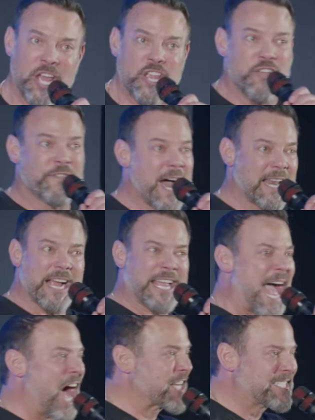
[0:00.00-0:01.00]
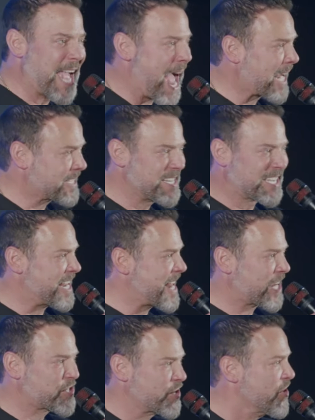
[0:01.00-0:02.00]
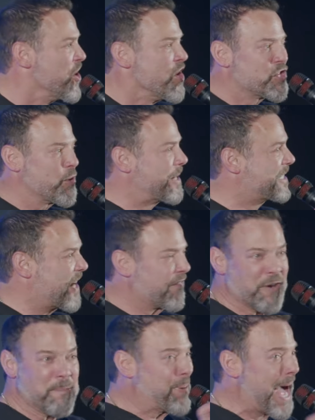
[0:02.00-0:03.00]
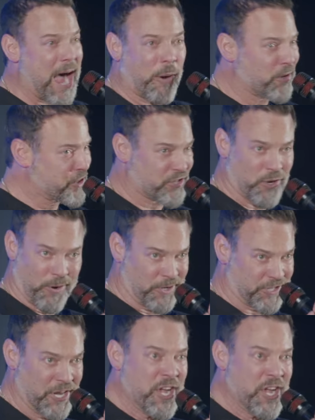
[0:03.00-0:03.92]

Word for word: You've got contact and connection to a different power source.